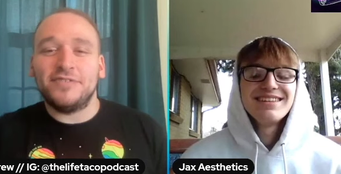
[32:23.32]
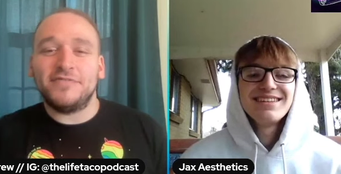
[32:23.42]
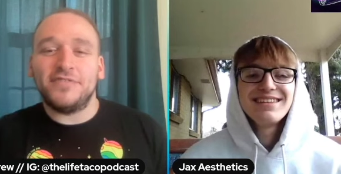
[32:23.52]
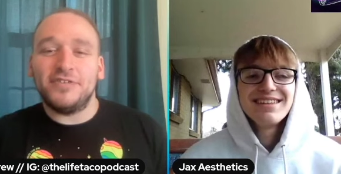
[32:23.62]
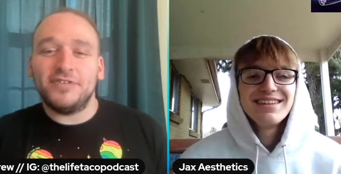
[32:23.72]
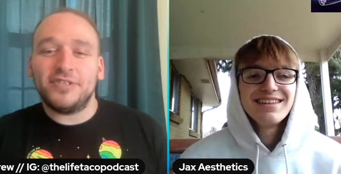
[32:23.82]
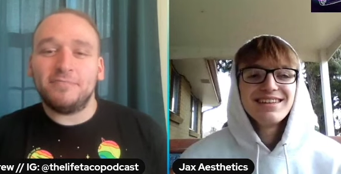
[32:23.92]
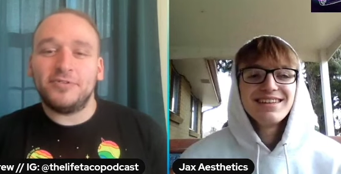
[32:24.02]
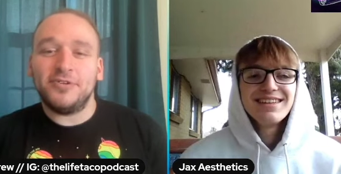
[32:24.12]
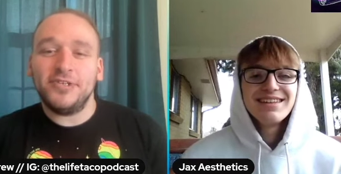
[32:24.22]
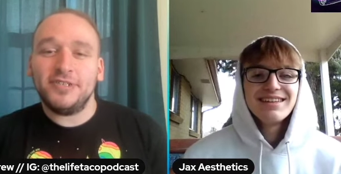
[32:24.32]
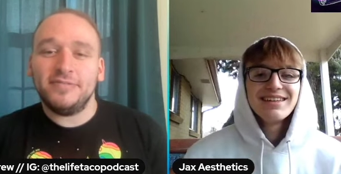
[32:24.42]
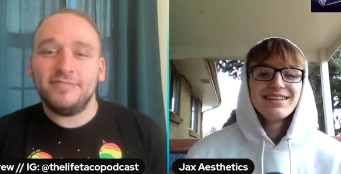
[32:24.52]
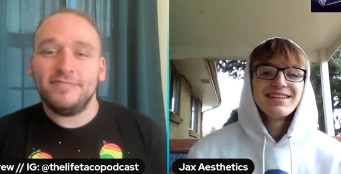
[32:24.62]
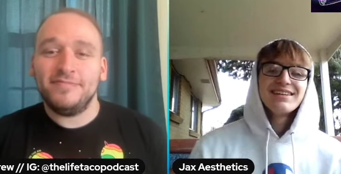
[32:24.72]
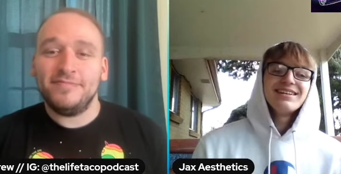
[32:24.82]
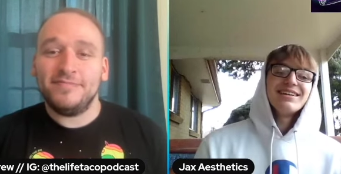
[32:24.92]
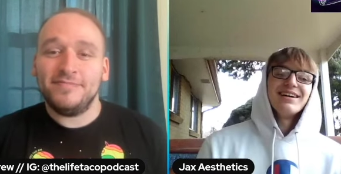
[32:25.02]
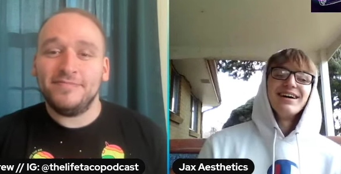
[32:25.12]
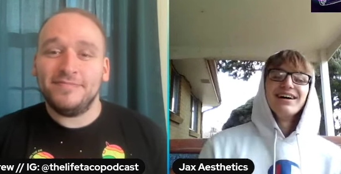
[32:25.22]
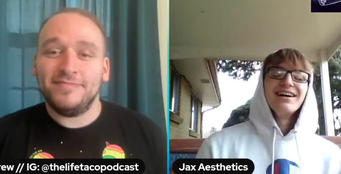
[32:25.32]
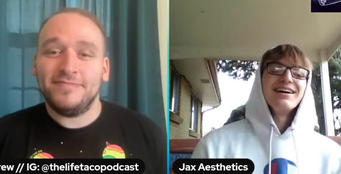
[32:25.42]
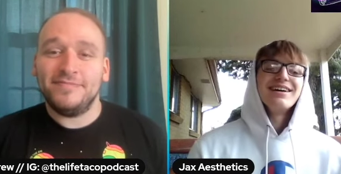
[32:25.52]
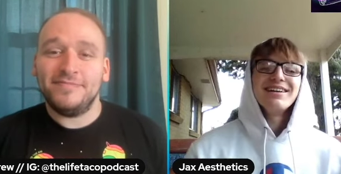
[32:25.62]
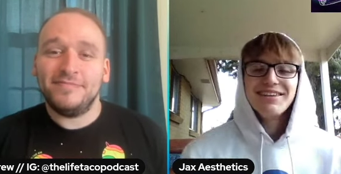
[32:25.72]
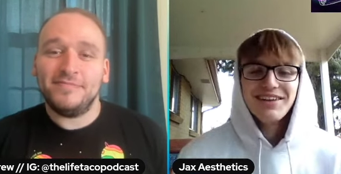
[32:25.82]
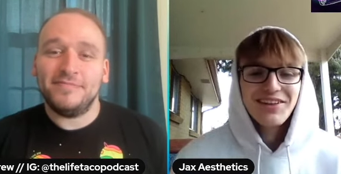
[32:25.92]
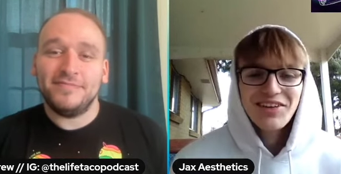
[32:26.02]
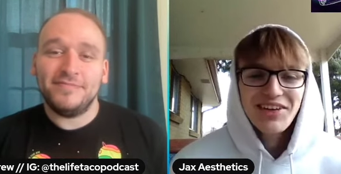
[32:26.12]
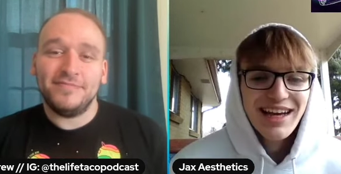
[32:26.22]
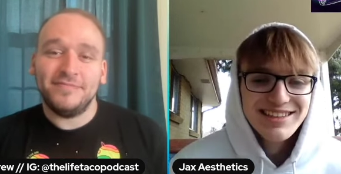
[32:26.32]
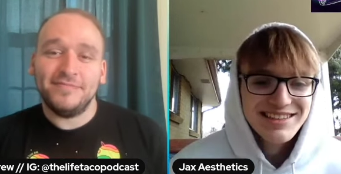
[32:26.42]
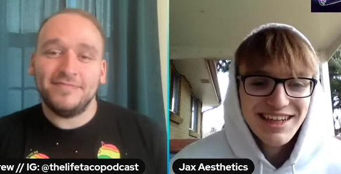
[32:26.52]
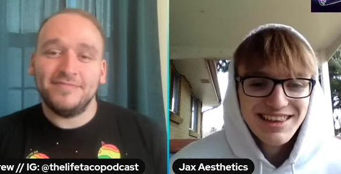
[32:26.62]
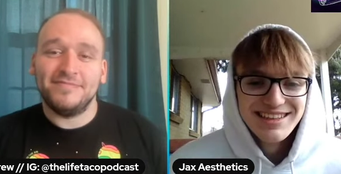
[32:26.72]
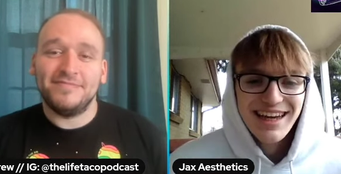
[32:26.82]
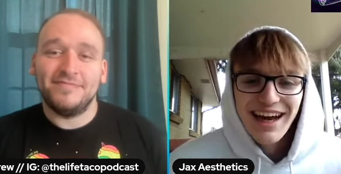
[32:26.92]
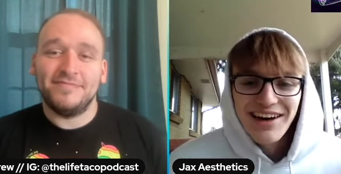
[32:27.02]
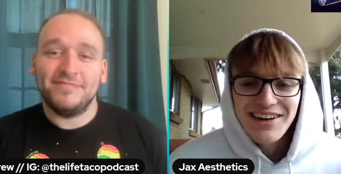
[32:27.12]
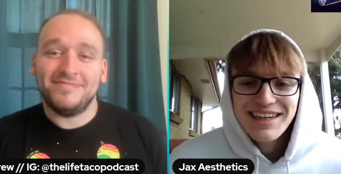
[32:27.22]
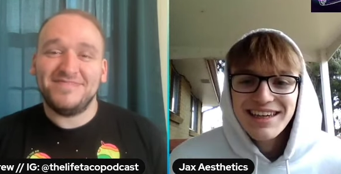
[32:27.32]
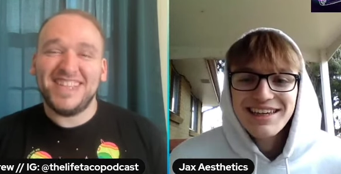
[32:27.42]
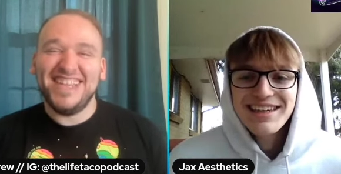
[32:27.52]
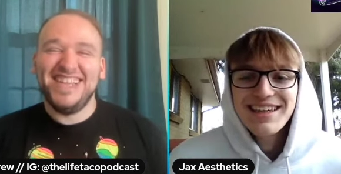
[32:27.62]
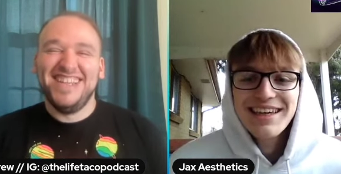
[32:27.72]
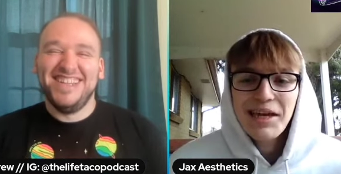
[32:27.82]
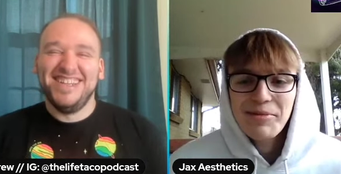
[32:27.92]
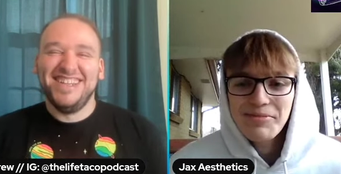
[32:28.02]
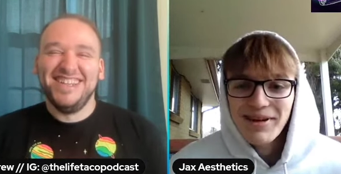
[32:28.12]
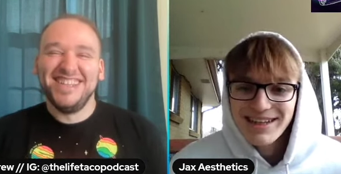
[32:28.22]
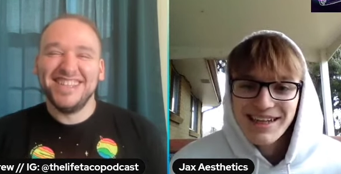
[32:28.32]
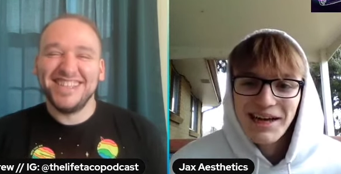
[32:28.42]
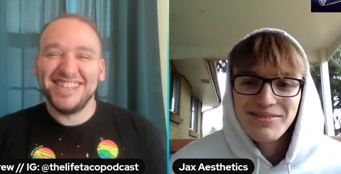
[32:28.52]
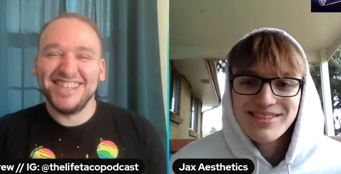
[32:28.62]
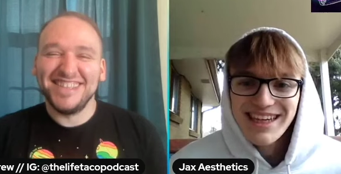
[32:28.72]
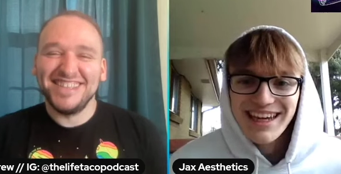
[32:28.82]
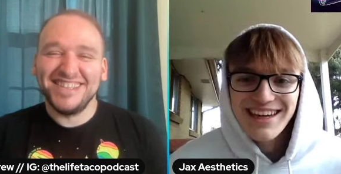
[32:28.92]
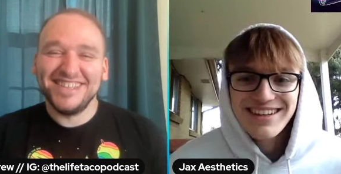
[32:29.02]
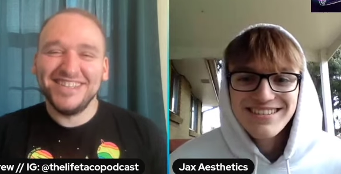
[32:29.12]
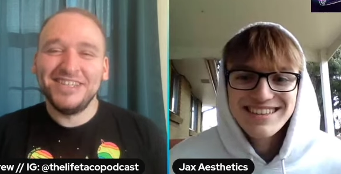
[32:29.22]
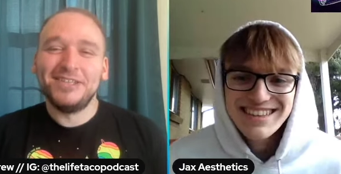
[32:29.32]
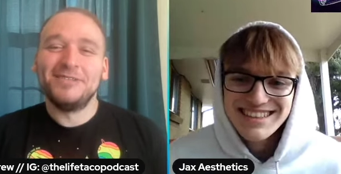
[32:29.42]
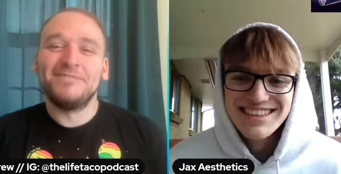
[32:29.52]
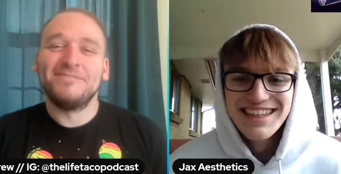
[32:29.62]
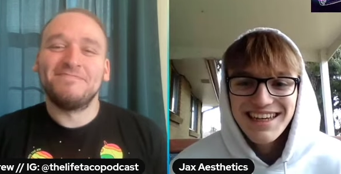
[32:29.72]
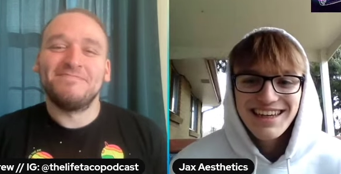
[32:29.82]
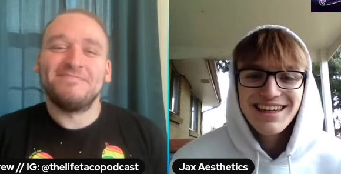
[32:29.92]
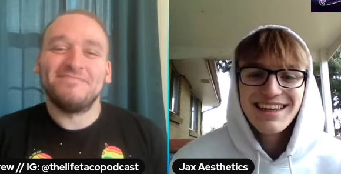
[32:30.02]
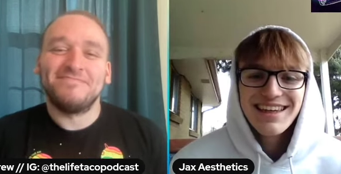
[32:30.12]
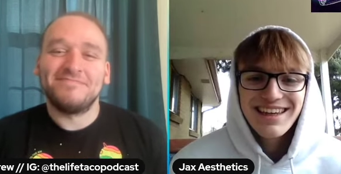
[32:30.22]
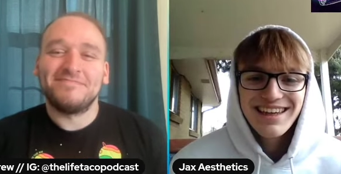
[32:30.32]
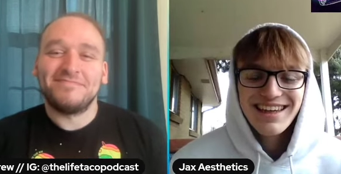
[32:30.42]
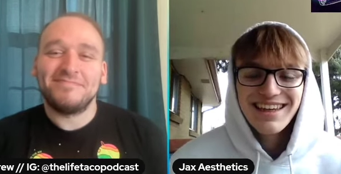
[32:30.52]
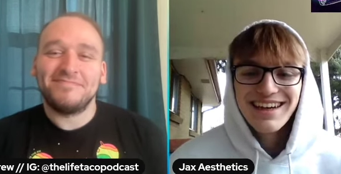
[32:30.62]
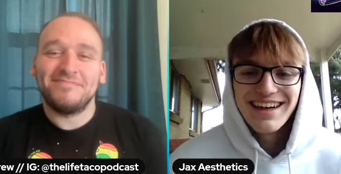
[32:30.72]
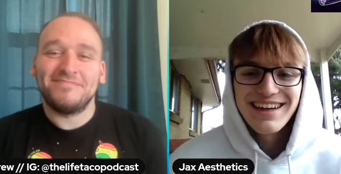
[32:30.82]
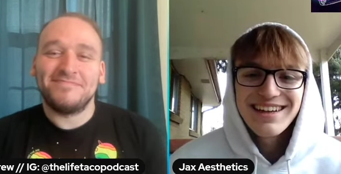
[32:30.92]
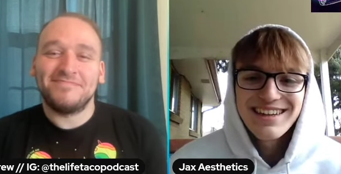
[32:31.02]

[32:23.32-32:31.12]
Speaker 1: words for your supporters?
Speaker 2: Uh, guys, just check this guy out. He he he came into my D Ms and was just he uh